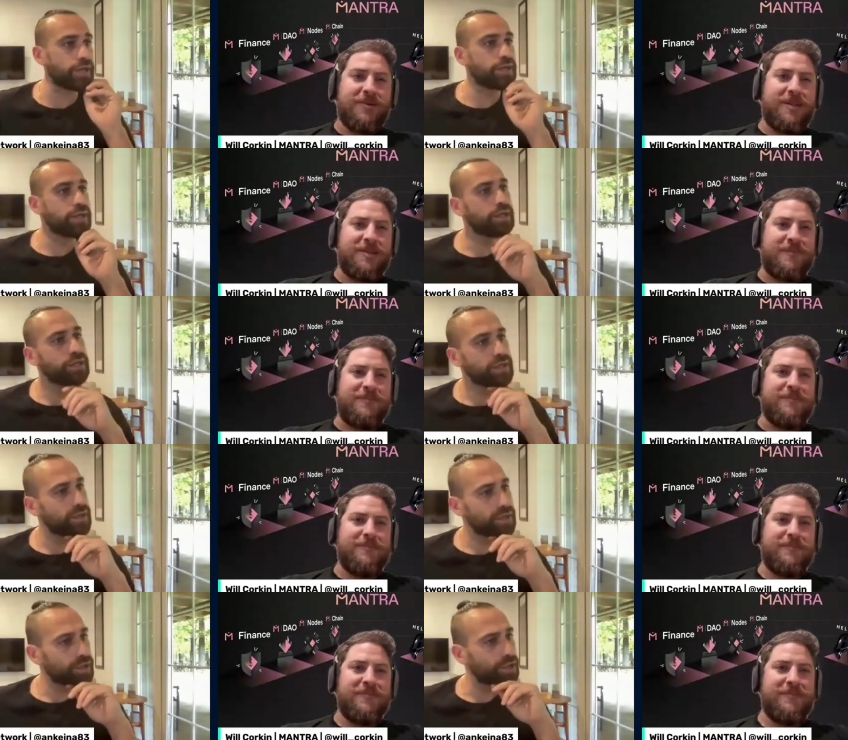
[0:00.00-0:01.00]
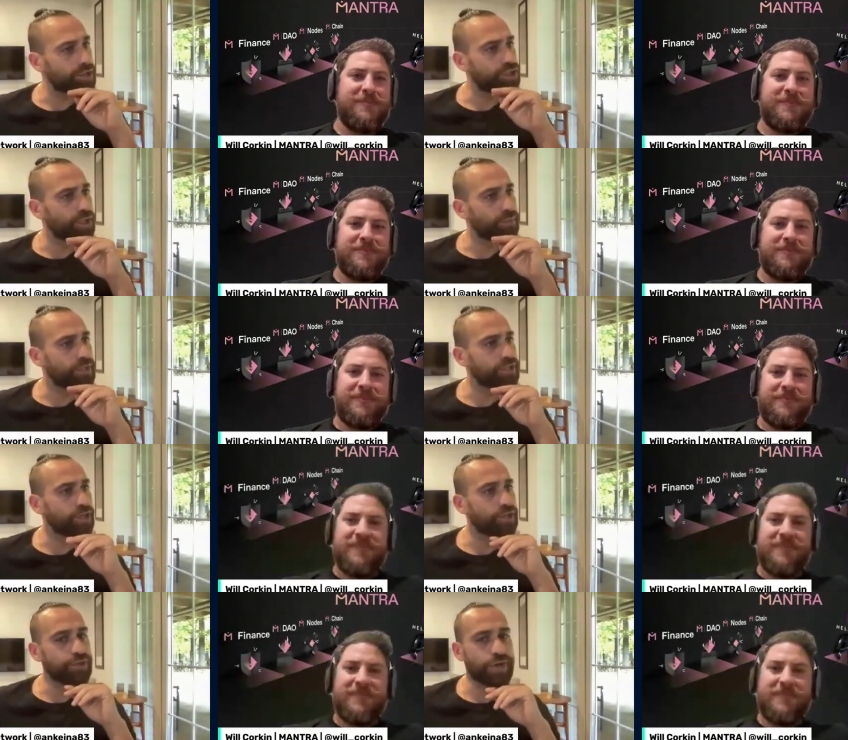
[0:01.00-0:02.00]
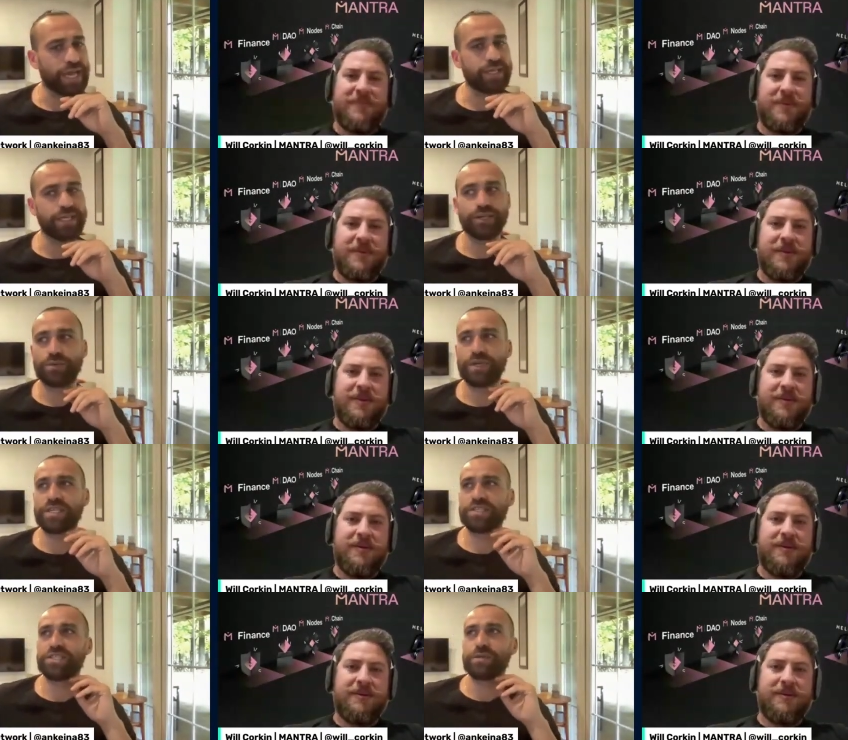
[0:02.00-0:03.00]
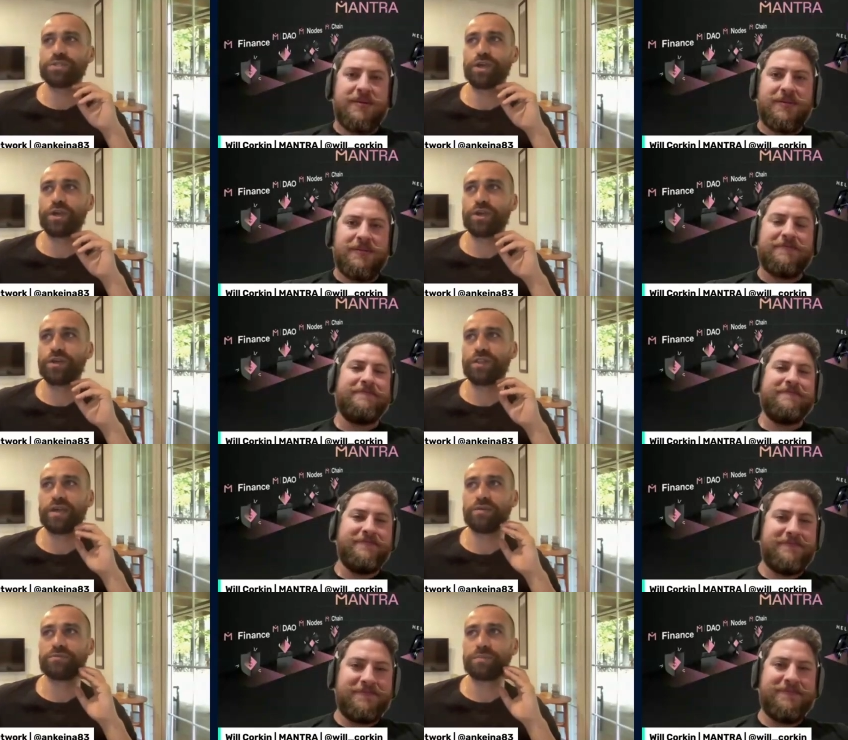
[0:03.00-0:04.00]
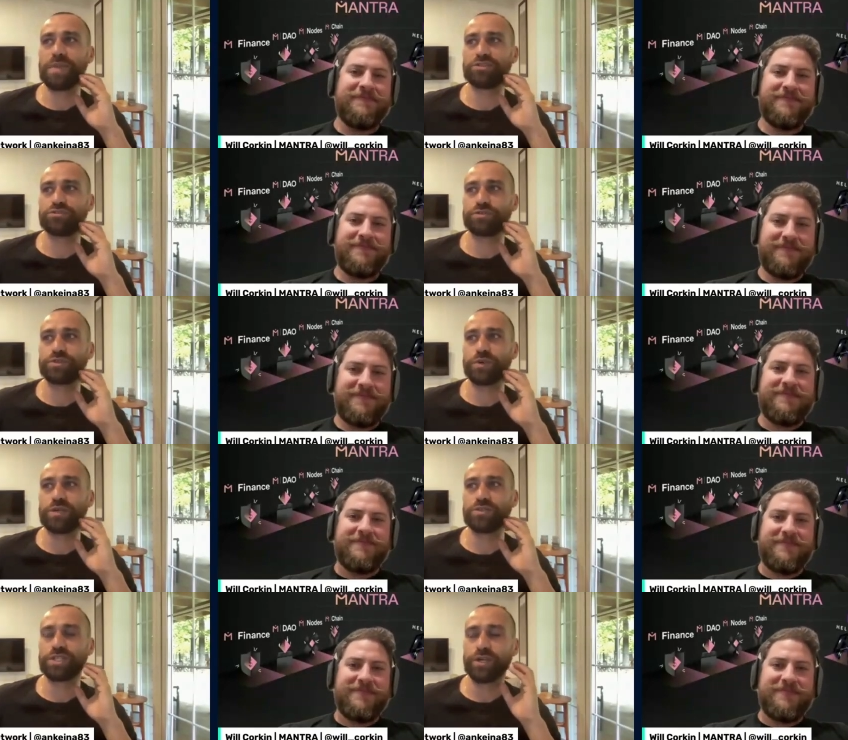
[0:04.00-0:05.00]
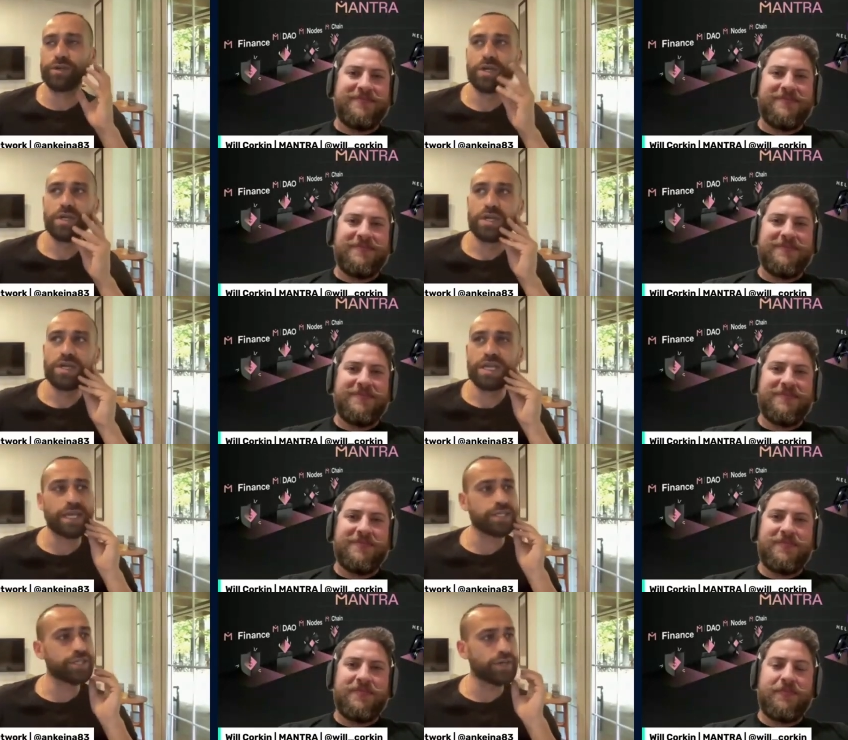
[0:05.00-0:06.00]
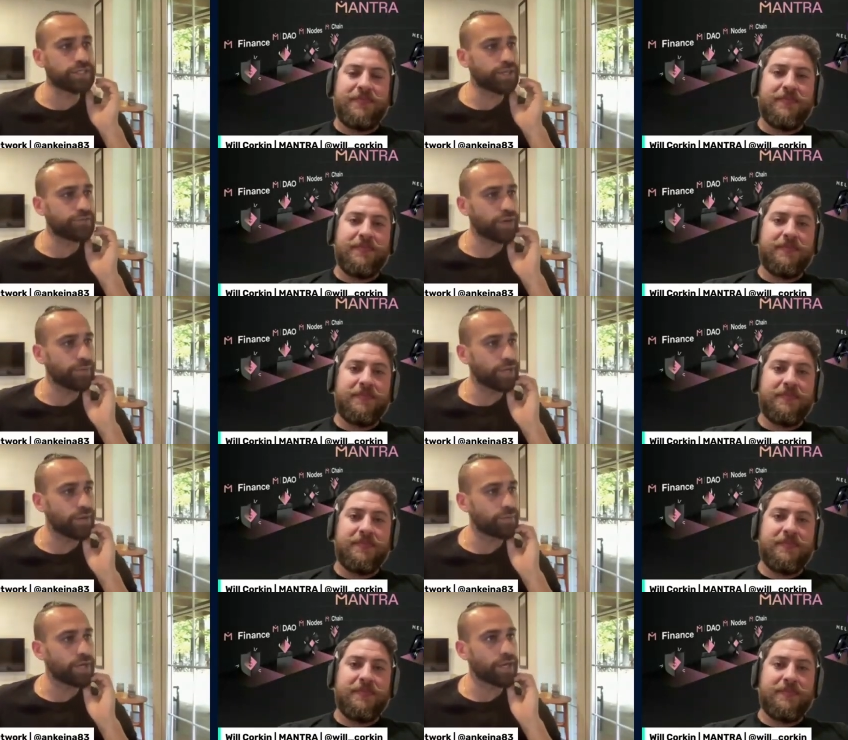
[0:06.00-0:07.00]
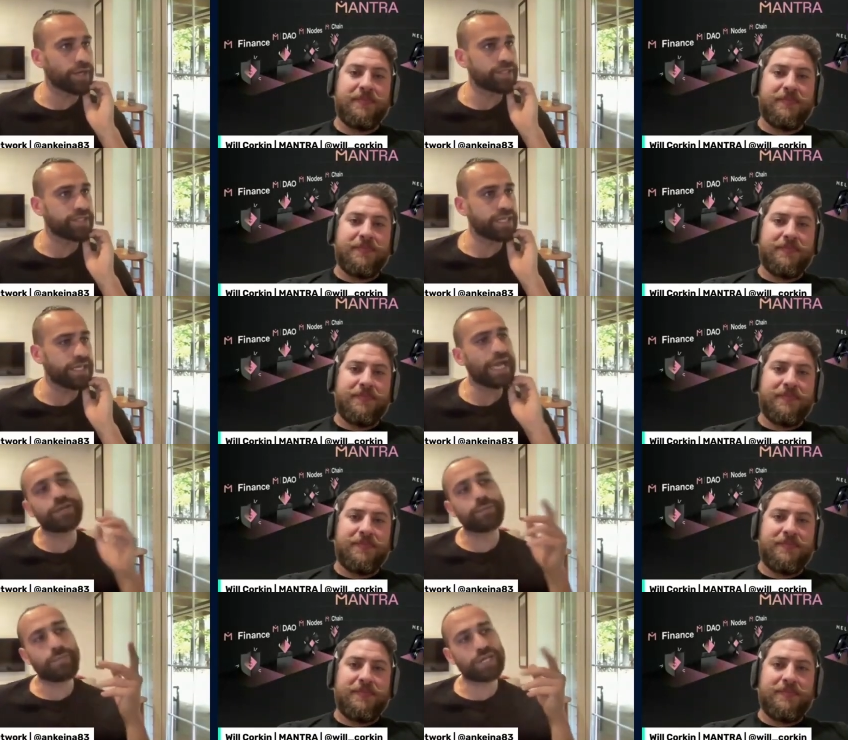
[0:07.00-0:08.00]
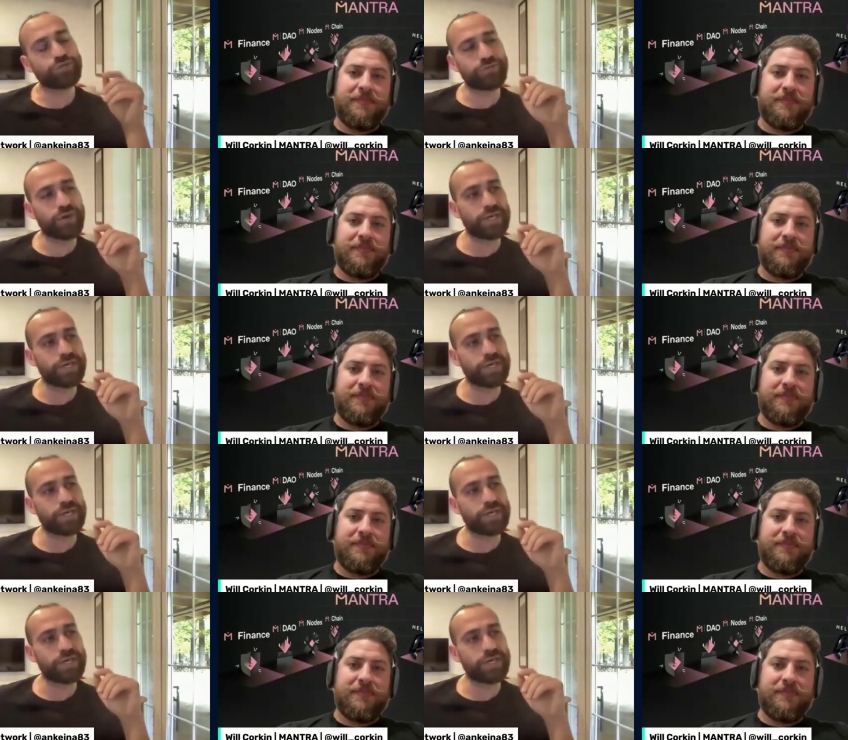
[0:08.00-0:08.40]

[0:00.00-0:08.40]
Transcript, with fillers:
Speaker 1: that was awesome. Kind of jump inside your head a little bit and see what's going on there for Mantra as well. So, yeah, exciting stuff coming up, like I can see. And Mantra